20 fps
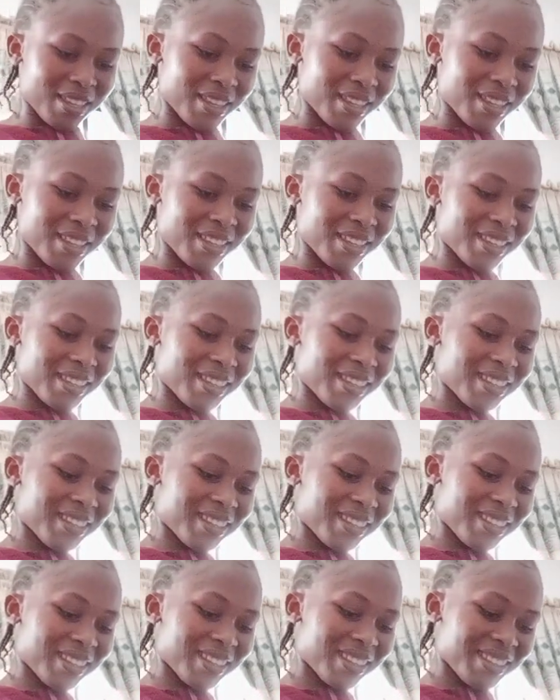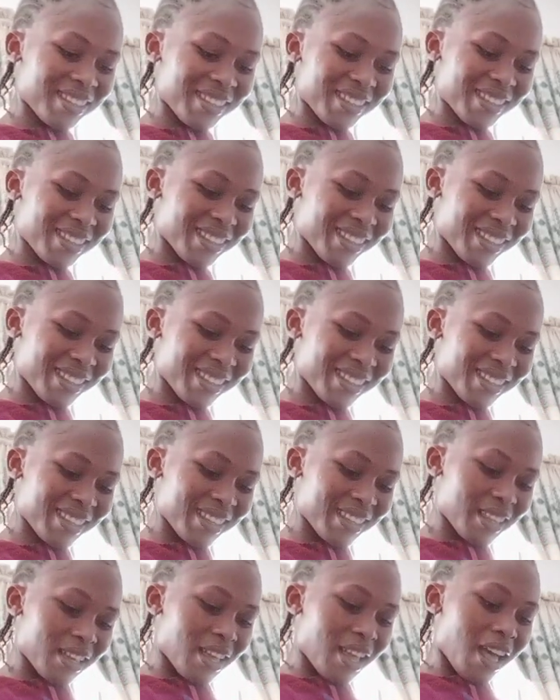So that I enter your, your,
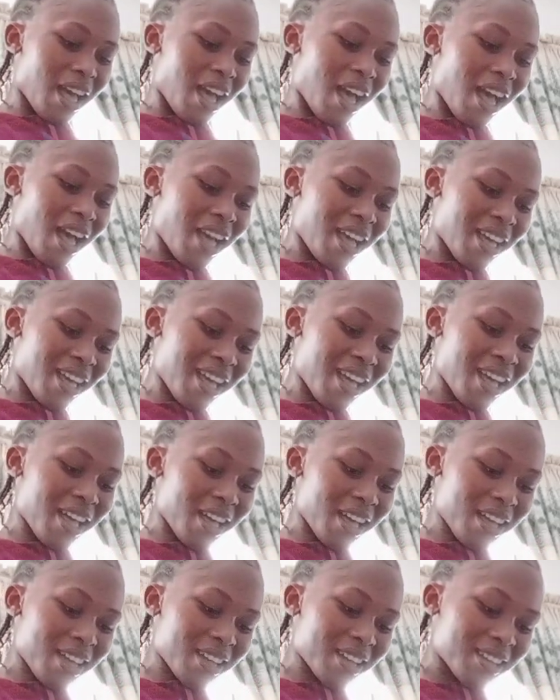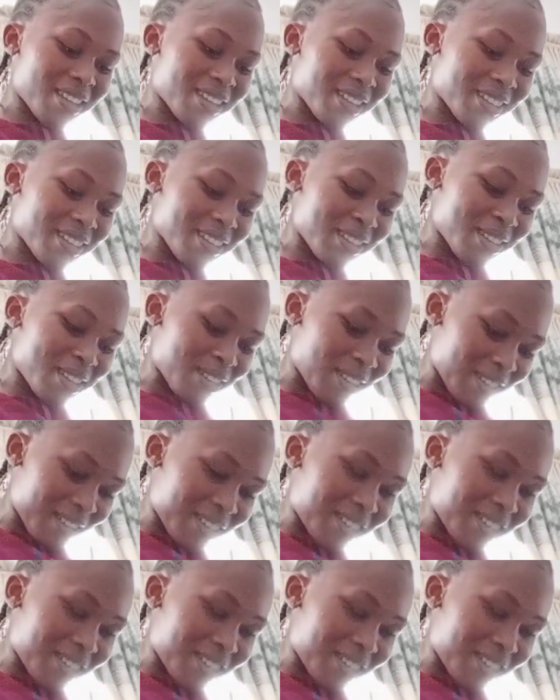your video. Ah ah. No,